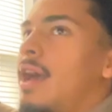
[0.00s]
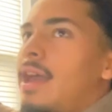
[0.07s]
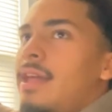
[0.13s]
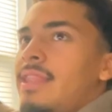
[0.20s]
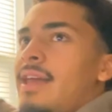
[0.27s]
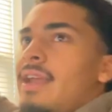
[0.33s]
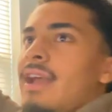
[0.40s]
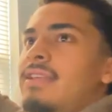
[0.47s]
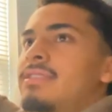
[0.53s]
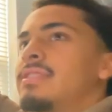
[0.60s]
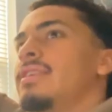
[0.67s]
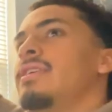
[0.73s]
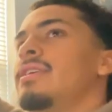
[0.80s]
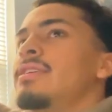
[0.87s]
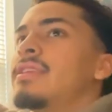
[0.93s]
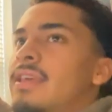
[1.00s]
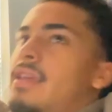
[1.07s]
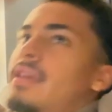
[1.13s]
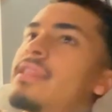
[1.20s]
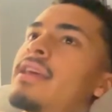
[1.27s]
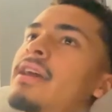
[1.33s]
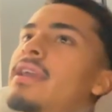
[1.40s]
Like, I see he did
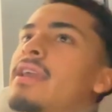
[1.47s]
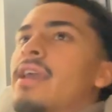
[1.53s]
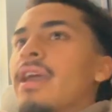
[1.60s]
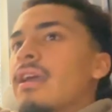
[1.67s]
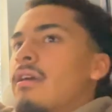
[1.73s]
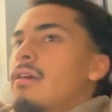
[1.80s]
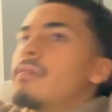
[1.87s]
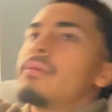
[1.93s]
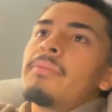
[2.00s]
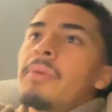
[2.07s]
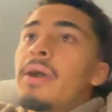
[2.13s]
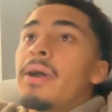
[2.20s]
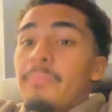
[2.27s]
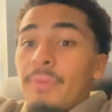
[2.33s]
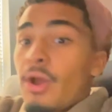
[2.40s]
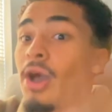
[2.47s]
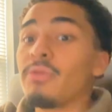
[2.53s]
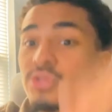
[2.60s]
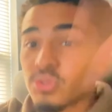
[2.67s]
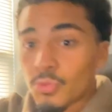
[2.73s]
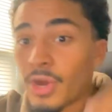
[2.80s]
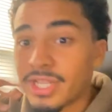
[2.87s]
it. Like, blah, blah, blah, blah. Bro, I
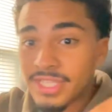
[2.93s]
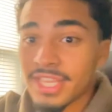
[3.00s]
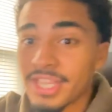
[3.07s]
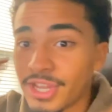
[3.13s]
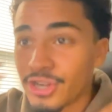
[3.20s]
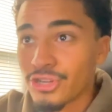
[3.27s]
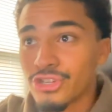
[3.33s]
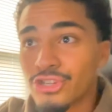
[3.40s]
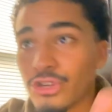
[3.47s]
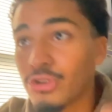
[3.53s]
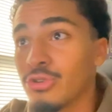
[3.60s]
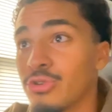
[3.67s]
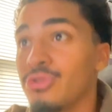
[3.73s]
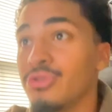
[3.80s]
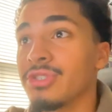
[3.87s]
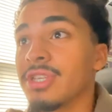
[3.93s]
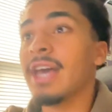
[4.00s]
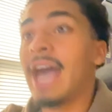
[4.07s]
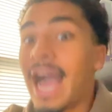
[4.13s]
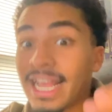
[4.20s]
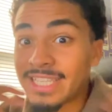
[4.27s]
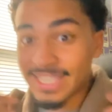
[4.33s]
was once in your shoes.
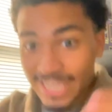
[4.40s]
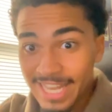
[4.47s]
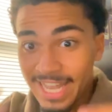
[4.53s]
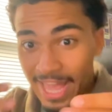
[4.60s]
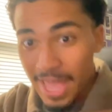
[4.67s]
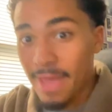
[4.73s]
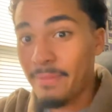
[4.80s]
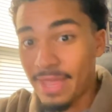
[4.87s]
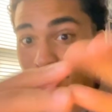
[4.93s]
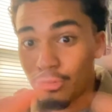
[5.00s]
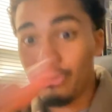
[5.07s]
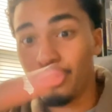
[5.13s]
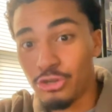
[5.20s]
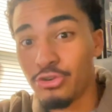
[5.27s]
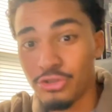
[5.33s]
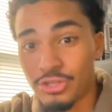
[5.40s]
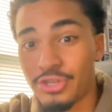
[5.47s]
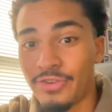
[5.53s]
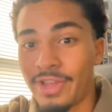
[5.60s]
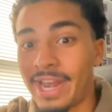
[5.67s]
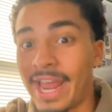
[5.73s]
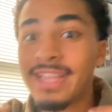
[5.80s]
I still am in those shoes you're
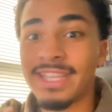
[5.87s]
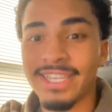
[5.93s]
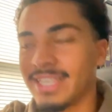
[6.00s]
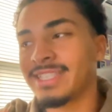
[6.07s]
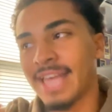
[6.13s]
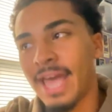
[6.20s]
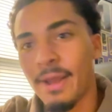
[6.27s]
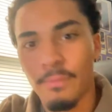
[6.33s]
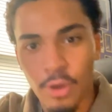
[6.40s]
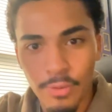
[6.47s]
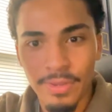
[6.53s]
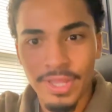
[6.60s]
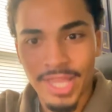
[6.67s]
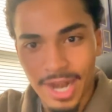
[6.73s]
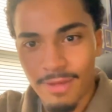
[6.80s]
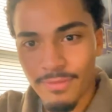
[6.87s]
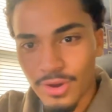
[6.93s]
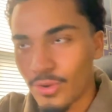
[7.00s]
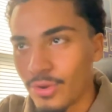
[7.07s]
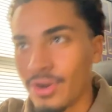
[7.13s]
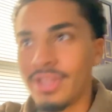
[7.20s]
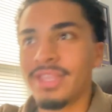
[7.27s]
in. At this exact moment that I'm
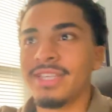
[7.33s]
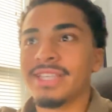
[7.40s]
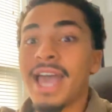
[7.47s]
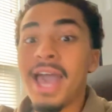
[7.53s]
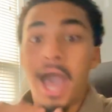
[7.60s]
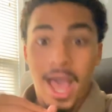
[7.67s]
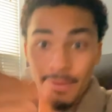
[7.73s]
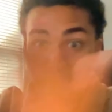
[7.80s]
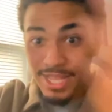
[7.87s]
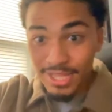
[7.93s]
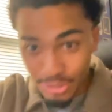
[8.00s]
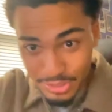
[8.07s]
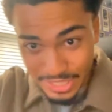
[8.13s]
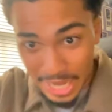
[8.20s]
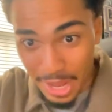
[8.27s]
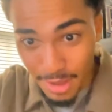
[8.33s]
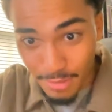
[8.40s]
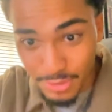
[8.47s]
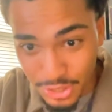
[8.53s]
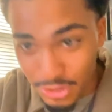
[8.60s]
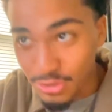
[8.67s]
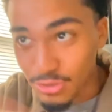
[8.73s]
recording this, I'm in those damn
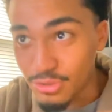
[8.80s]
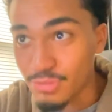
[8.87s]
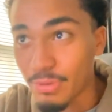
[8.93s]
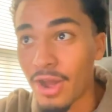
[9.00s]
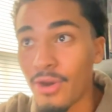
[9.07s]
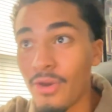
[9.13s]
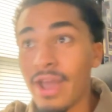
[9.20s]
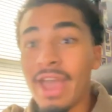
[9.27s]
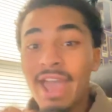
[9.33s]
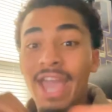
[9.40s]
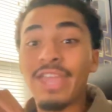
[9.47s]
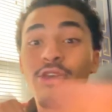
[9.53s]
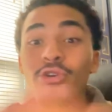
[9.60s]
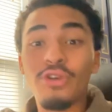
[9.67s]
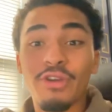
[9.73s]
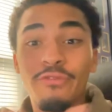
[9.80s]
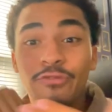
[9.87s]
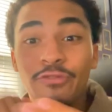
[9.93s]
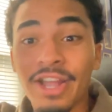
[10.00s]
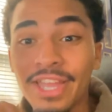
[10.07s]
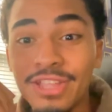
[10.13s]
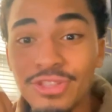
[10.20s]
shoes, bro. And you can
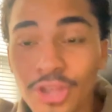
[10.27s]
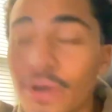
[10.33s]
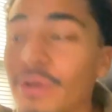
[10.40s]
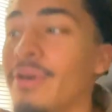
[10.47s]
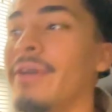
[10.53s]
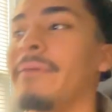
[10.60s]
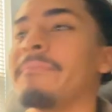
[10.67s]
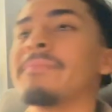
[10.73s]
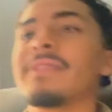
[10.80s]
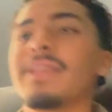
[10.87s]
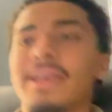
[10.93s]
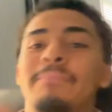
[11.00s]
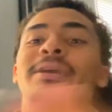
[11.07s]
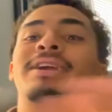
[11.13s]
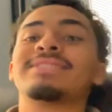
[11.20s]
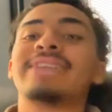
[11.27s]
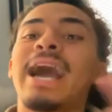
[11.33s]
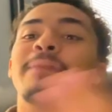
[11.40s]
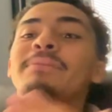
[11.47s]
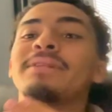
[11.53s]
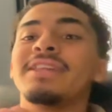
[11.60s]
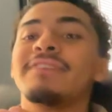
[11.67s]
fucking do it. Because I
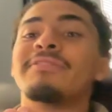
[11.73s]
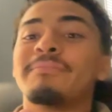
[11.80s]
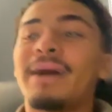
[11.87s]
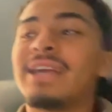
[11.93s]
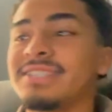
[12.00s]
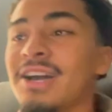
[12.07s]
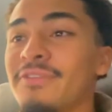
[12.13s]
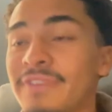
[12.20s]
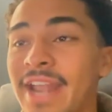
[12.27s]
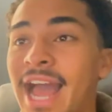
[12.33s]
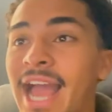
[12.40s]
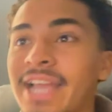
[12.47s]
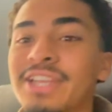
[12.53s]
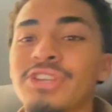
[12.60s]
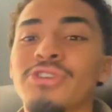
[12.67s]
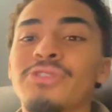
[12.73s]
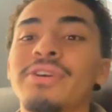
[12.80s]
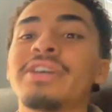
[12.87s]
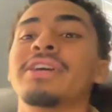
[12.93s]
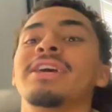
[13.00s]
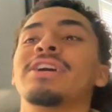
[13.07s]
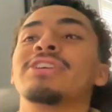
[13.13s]
believe in myself and I can do it.
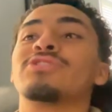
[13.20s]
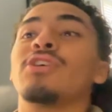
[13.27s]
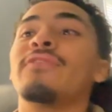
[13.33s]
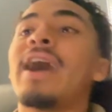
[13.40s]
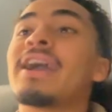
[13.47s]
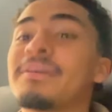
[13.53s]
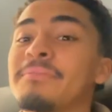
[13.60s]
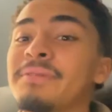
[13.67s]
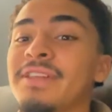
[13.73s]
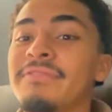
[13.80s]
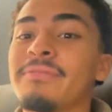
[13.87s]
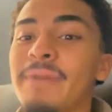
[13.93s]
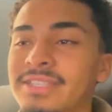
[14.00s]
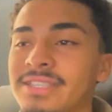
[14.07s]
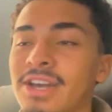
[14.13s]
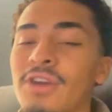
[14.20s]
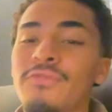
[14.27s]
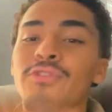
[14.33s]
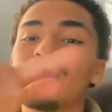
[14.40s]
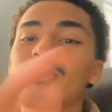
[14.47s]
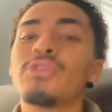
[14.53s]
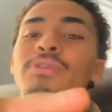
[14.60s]
So if I can believe in myself,
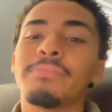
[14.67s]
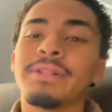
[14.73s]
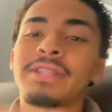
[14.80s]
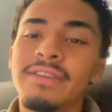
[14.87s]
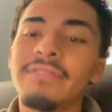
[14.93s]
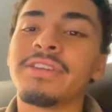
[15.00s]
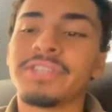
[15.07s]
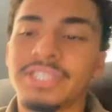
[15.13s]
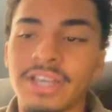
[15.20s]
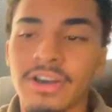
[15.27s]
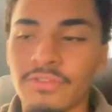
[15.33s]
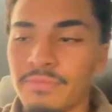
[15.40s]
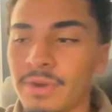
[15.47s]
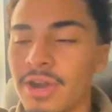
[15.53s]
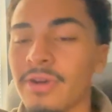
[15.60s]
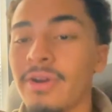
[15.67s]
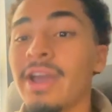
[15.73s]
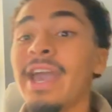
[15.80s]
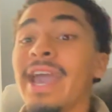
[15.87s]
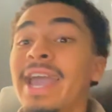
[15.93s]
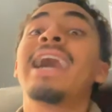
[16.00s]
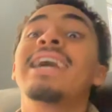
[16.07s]
you can believe in yourself, bro.
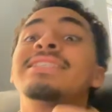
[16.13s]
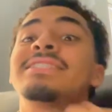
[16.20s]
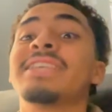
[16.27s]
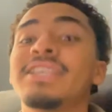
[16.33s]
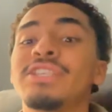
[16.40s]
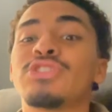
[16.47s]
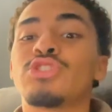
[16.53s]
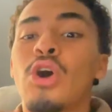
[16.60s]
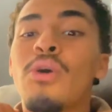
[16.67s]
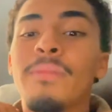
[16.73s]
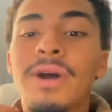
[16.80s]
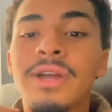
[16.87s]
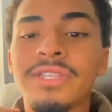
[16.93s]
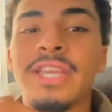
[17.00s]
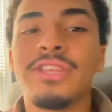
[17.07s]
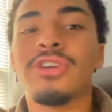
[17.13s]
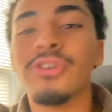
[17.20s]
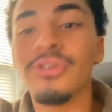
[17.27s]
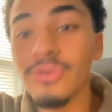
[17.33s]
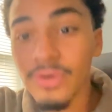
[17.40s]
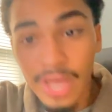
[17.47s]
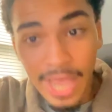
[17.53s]
And I see so much in
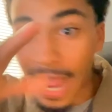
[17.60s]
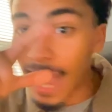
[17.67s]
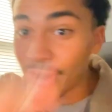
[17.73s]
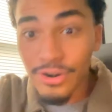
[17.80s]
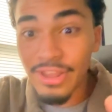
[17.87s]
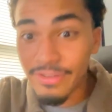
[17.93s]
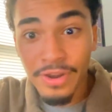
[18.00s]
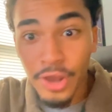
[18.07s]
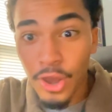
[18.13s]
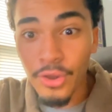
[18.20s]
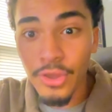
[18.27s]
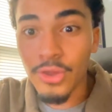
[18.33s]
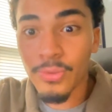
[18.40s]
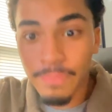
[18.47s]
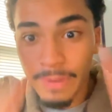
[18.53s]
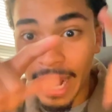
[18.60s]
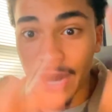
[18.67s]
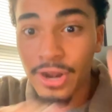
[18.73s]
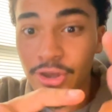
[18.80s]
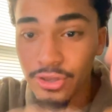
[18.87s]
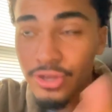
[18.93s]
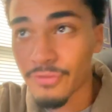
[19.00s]
you. And I don't even know you, but I know
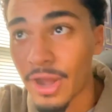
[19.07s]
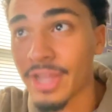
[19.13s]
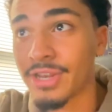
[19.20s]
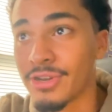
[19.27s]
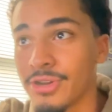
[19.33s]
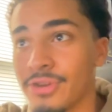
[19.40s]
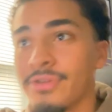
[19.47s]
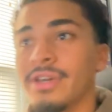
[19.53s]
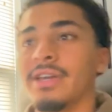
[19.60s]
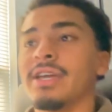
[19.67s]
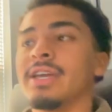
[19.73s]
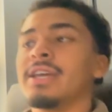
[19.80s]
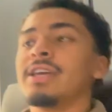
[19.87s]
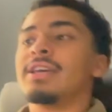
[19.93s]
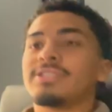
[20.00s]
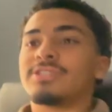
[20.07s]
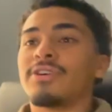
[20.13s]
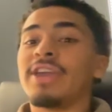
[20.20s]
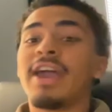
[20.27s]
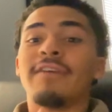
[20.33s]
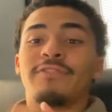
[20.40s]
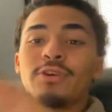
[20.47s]
you can fucking do it. So
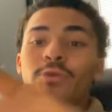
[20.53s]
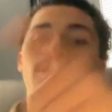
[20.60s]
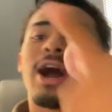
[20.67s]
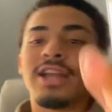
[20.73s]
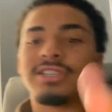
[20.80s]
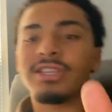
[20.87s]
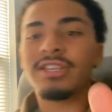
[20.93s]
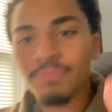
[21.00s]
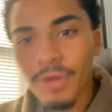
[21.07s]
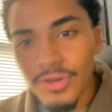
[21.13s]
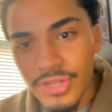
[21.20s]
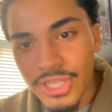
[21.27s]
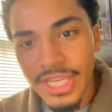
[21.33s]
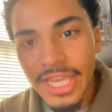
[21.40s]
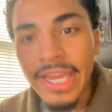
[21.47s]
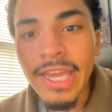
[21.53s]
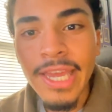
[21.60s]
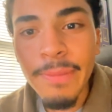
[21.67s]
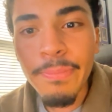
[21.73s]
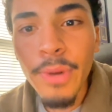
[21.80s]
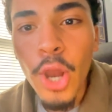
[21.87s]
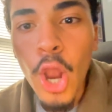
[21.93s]
yeah, if you're watching this, bro, just keep
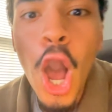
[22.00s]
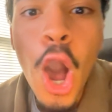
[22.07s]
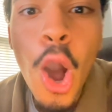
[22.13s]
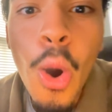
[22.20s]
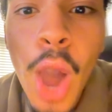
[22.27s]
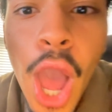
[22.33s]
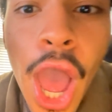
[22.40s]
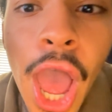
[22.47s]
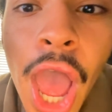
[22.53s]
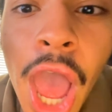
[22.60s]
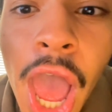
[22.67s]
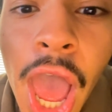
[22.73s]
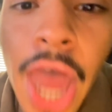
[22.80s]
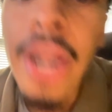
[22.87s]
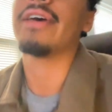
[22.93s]
going.